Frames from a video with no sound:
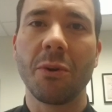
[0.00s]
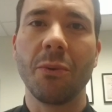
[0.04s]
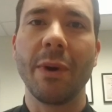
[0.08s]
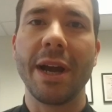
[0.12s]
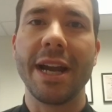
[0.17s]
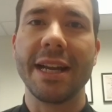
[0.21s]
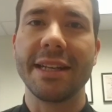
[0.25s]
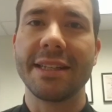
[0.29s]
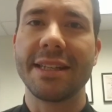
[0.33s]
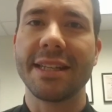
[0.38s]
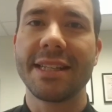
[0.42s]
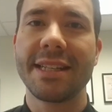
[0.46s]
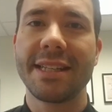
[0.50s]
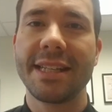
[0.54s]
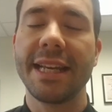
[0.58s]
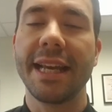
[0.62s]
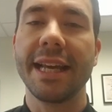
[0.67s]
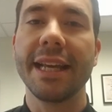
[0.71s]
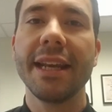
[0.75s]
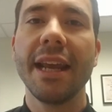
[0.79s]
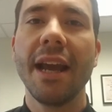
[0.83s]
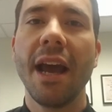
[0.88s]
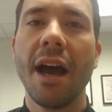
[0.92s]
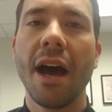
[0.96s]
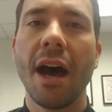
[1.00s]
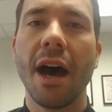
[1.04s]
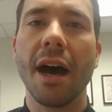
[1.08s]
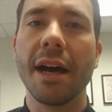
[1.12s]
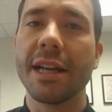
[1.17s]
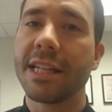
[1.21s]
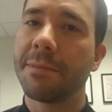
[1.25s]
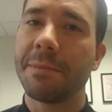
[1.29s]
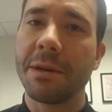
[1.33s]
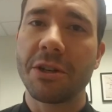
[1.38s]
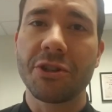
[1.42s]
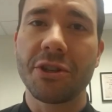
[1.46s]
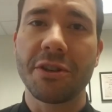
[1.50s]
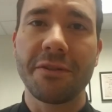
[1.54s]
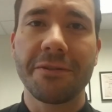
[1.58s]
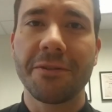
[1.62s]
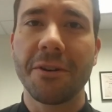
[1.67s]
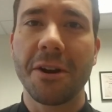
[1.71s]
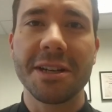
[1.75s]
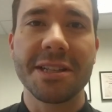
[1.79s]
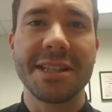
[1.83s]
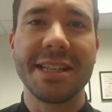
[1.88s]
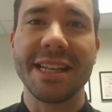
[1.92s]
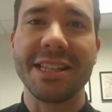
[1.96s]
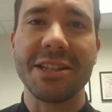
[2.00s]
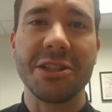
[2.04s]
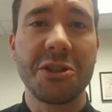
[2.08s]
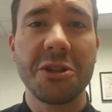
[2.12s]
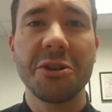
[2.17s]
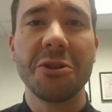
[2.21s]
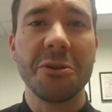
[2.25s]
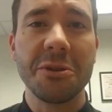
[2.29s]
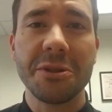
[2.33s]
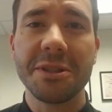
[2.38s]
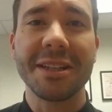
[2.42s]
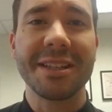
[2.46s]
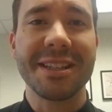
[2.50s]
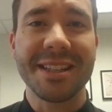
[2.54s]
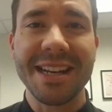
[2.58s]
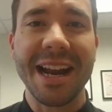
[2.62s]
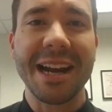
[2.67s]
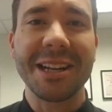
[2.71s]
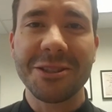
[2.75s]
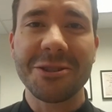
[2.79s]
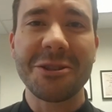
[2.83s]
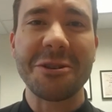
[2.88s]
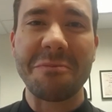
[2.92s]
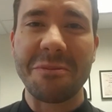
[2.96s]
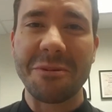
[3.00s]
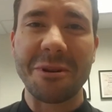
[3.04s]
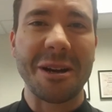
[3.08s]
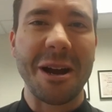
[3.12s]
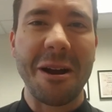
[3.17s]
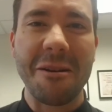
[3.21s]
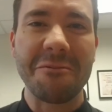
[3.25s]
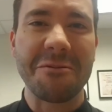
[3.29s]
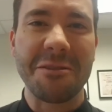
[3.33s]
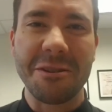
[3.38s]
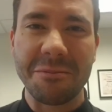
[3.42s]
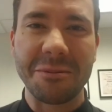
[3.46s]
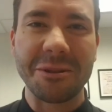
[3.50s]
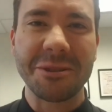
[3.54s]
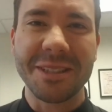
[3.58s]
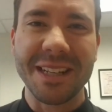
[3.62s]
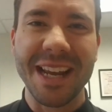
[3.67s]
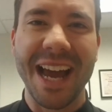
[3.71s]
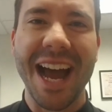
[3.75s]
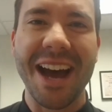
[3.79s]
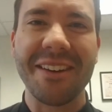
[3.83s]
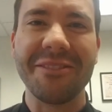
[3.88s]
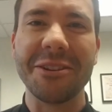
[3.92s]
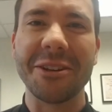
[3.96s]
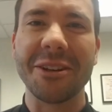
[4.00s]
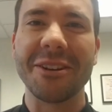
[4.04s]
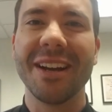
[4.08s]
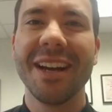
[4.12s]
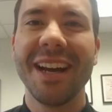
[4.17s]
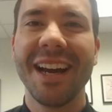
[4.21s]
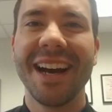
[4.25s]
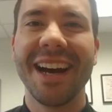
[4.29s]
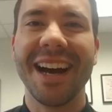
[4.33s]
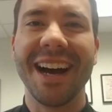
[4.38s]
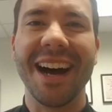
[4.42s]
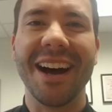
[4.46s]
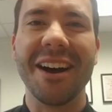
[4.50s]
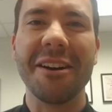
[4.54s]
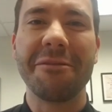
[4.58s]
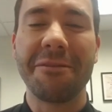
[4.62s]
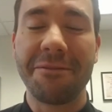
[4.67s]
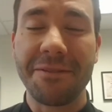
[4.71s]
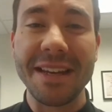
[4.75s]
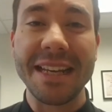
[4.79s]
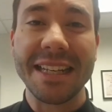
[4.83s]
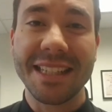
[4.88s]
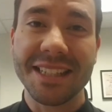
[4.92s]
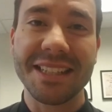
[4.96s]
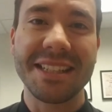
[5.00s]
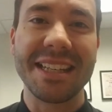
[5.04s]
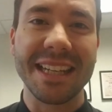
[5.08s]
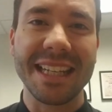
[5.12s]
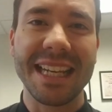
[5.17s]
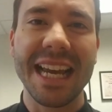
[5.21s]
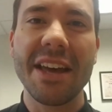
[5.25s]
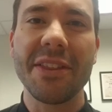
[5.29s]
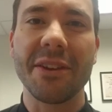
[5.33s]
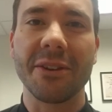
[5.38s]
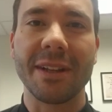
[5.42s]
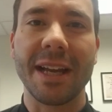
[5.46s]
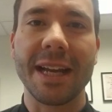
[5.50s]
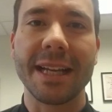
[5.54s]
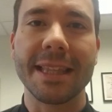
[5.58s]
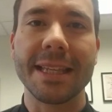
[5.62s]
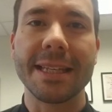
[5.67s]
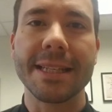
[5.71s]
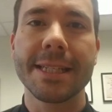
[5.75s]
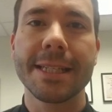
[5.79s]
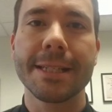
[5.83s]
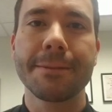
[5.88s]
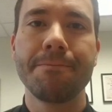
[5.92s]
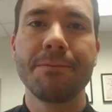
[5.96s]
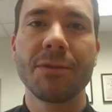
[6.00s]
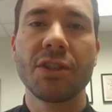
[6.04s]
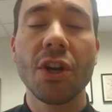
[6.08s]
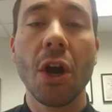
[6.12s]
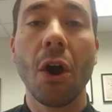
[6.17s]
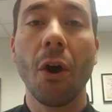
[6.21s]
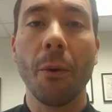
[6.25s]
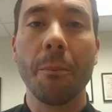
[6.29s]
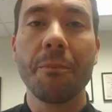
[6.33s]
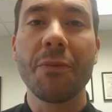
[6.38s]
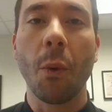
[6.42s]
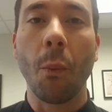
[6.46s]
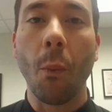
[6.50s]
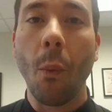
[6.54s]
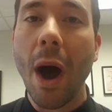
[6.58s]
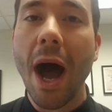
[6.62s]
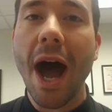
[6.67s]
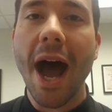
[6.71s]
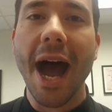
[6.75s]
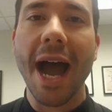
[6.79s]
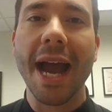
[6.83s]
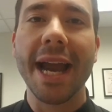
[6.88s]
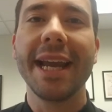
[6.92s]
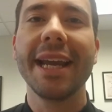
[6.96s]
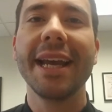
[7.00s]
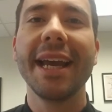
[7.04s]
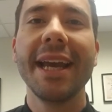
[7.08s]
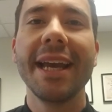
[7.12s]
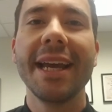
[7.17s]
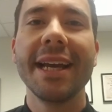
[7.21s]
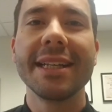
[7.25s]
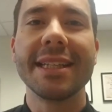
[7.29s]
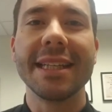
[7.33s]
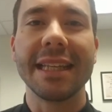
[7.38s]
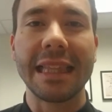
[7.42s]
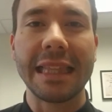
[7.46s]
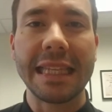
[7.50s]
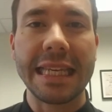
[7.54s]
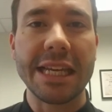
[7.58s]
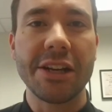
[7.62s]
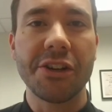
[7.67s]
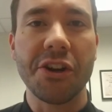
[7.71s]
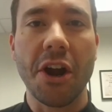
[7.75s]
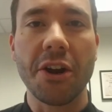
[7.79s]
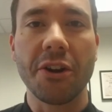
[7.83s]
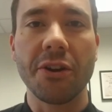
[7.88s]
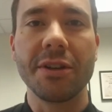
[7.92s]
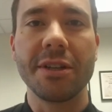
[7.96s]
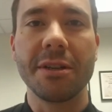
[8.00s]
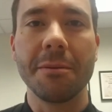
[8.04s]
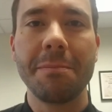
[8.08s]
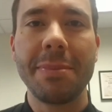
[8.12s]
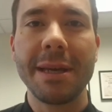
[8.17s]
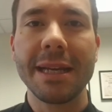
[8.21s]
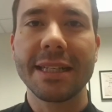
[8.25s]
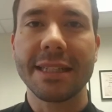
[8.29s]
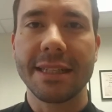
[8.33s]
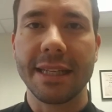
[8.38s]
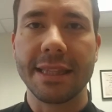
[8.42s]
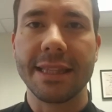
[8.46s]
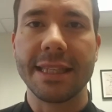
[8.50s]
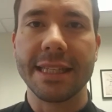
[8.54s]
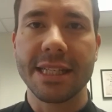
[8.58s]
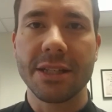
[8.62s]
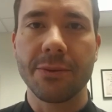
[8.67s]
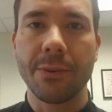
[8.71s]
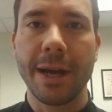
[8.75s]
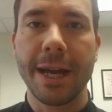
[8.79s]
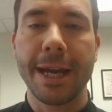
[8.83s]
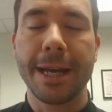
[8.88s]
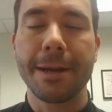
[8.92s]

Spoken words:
to sit, especially for us as dudes. It's not super comfortable to have your feet together like this. So why did Leonardo depict it this way?